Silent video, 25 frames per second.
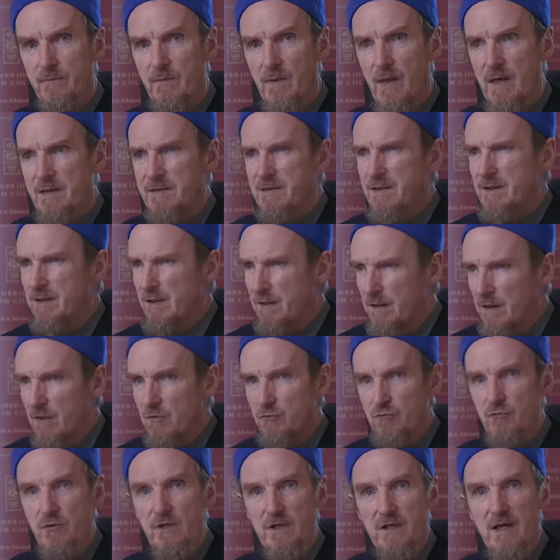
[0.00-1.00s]
And he
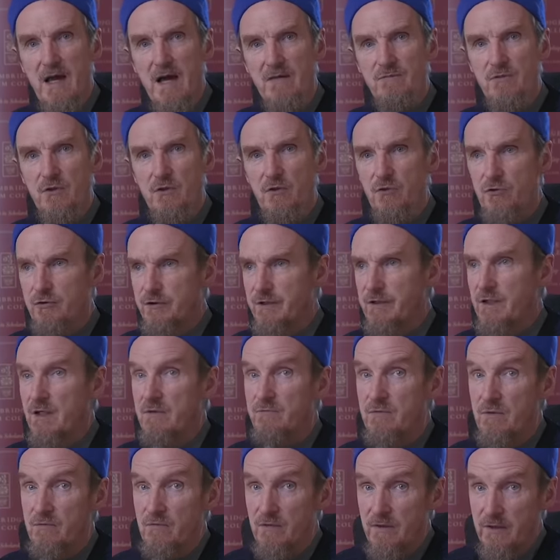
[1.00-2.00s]
can't really have a career
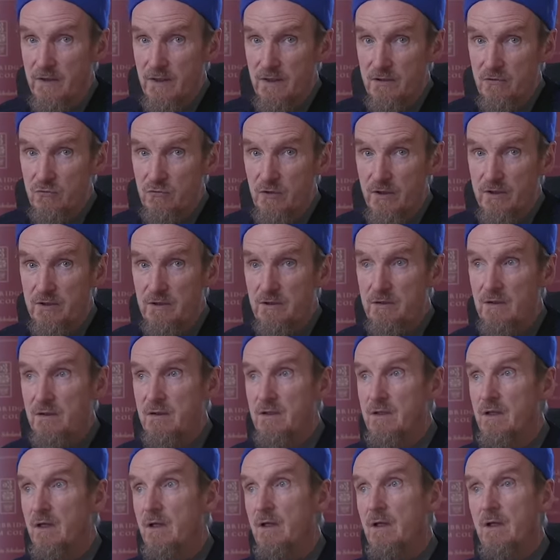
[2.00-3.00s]
if he forgets
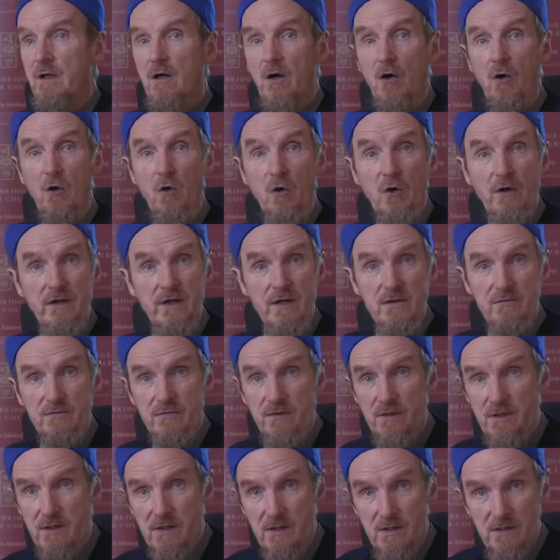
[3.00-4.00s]
regularly or if
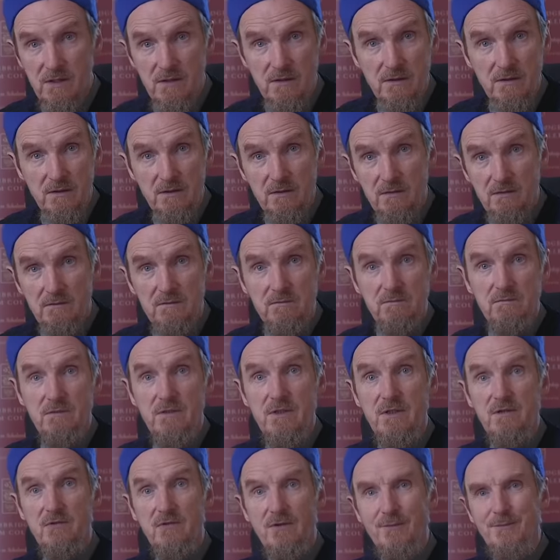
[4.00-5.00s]
he
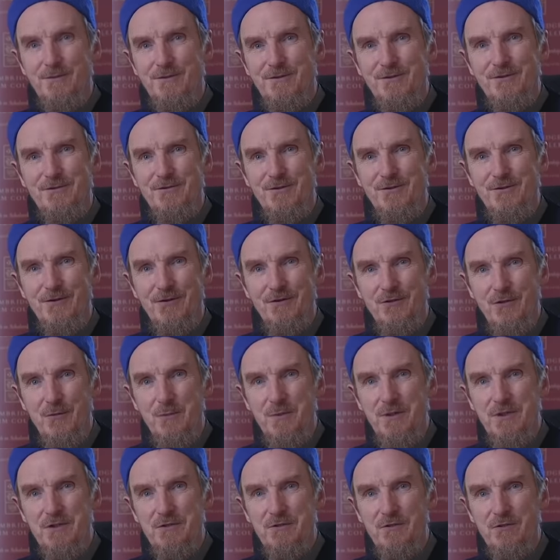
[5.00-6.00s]
needs somebody to turn the
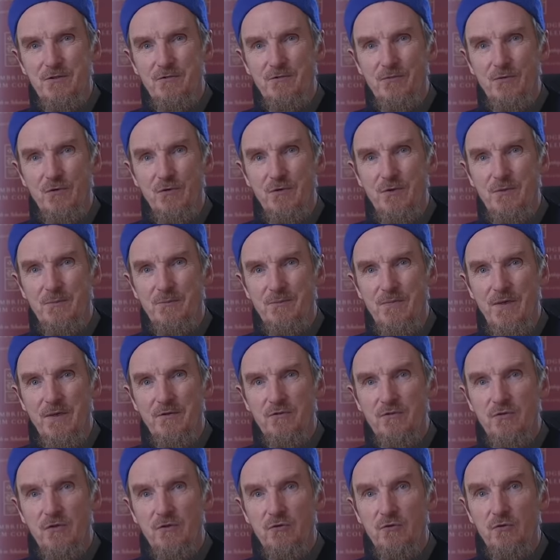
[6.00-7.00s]
pages for him.
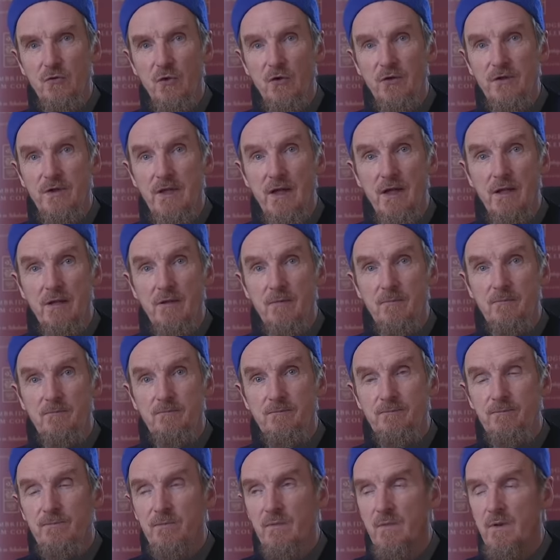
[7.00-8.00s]
That's just not done.
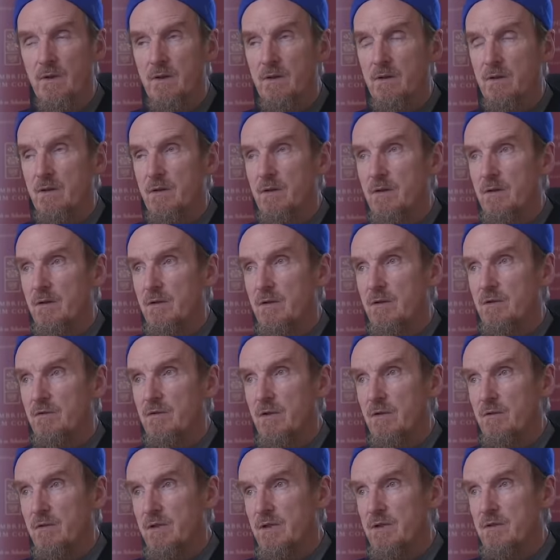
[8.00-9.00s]

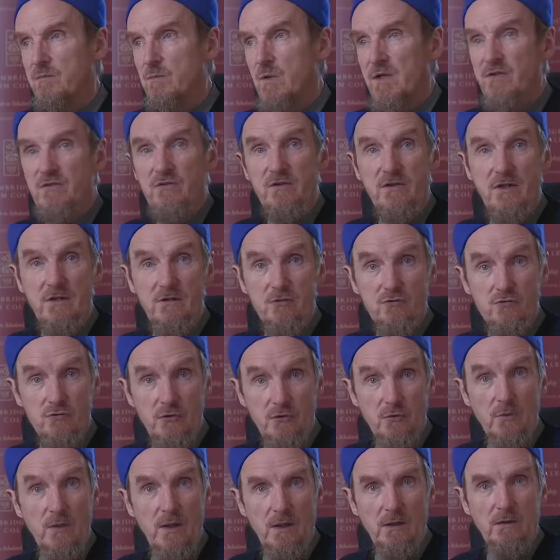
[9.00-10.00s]
So in Western culture
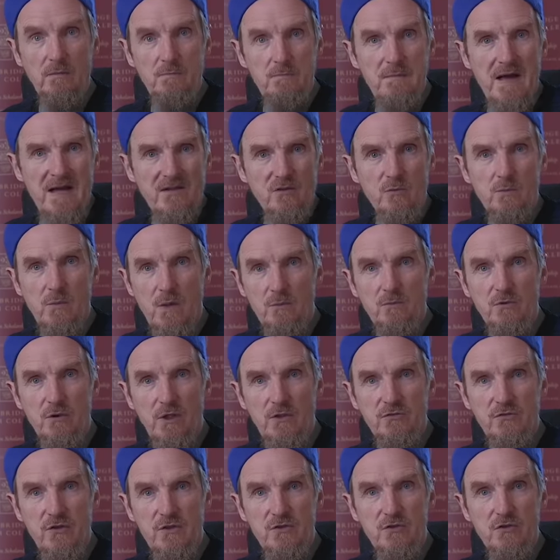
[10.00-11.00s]
as well, mass
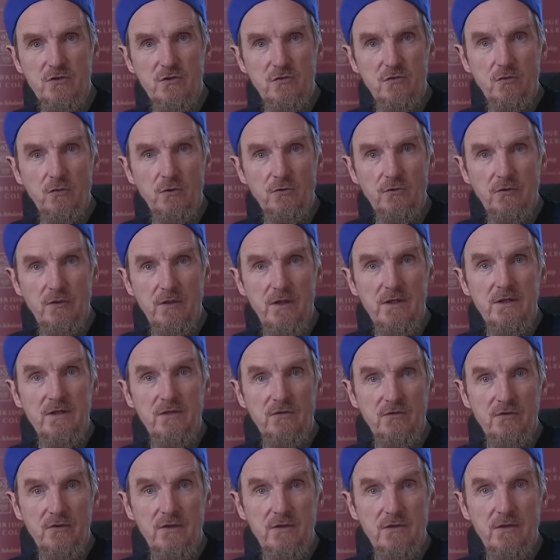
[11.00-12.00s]
memorization is also an
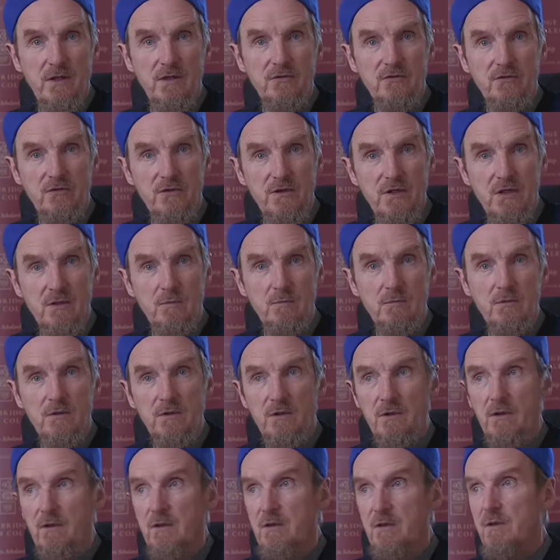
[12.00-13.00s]
esteemed
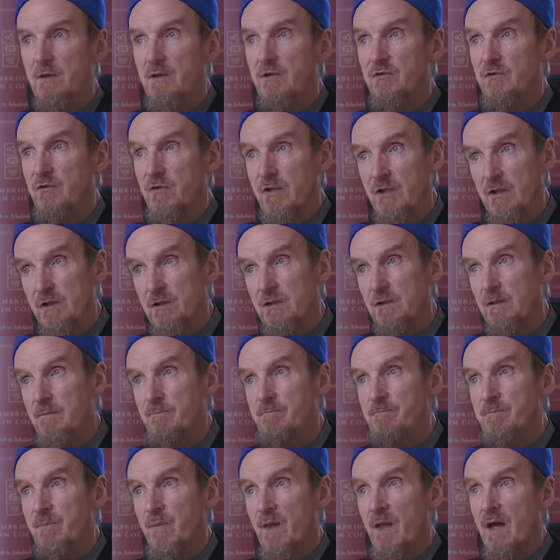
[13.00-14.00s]
skill.
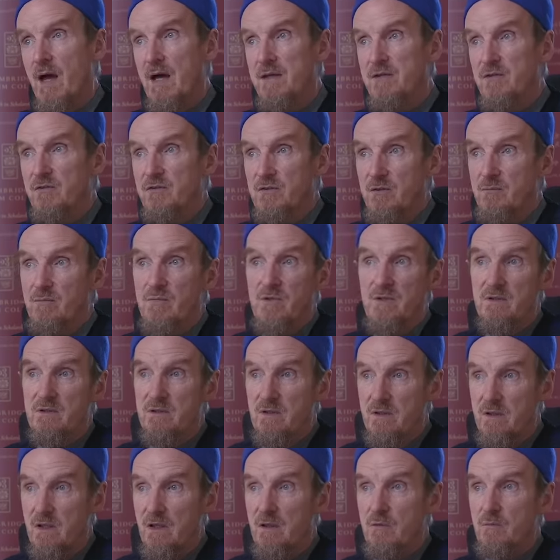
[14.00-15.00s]
And it's something
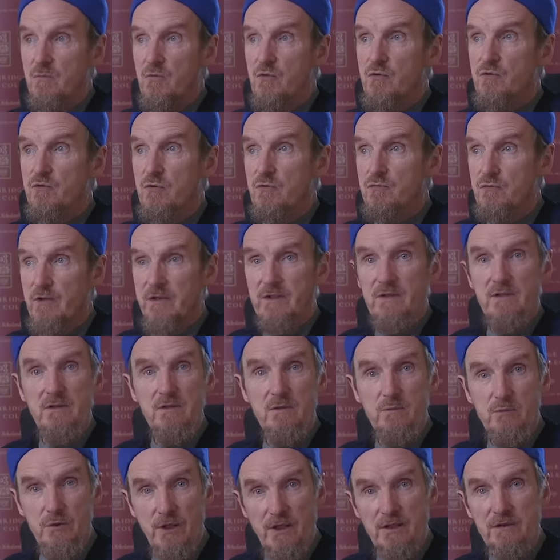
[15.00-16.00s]
that comes through
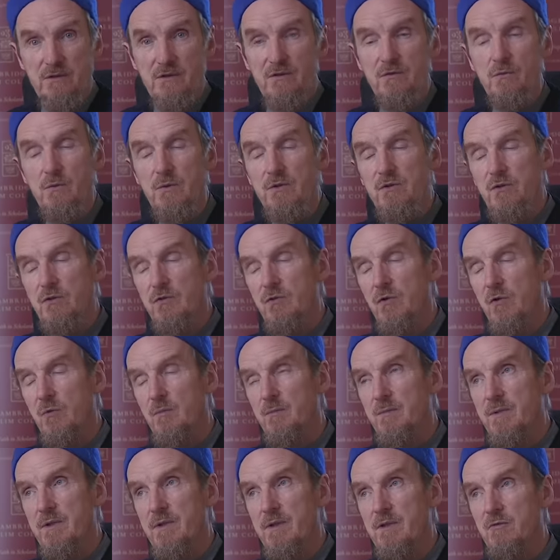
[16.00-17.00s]
regular practice. We should
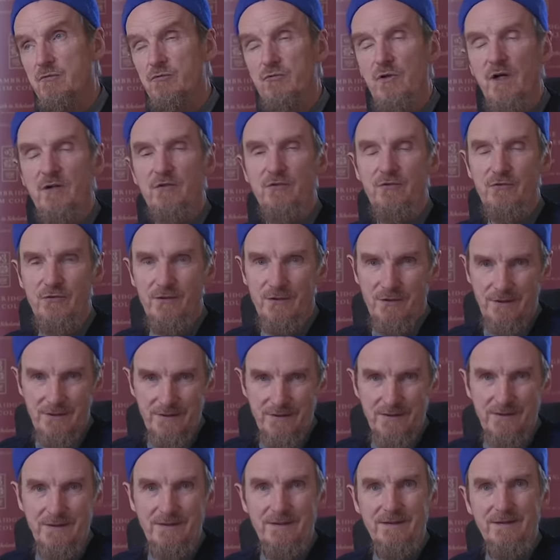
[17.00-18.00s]
not be rusty
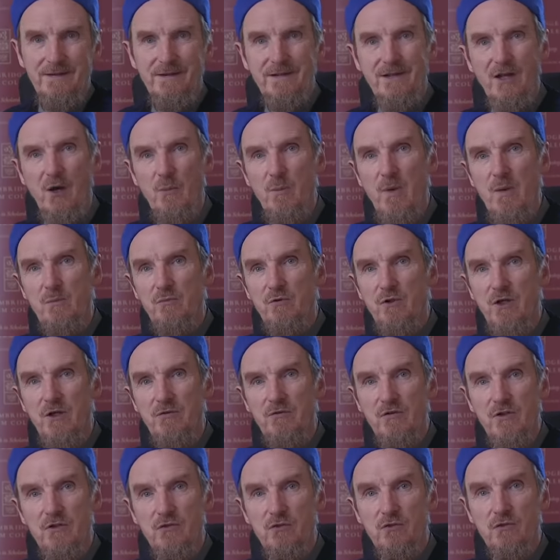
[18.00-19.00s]
in our
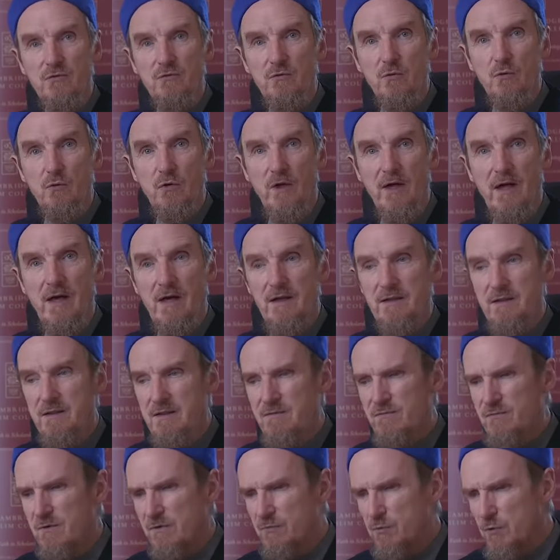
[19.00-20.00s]
memorization of Qur'an.
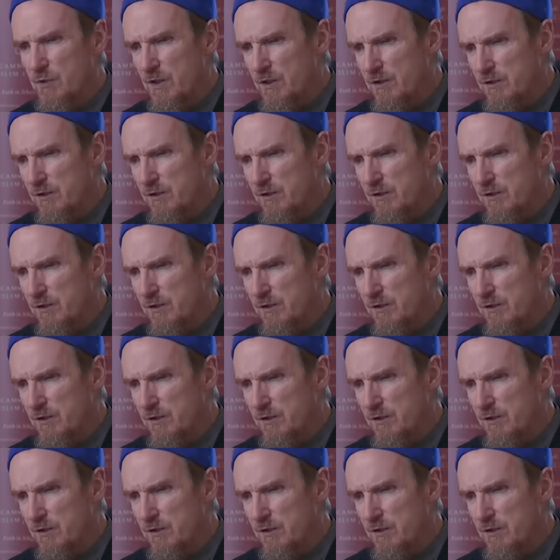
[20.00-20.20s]
Even if we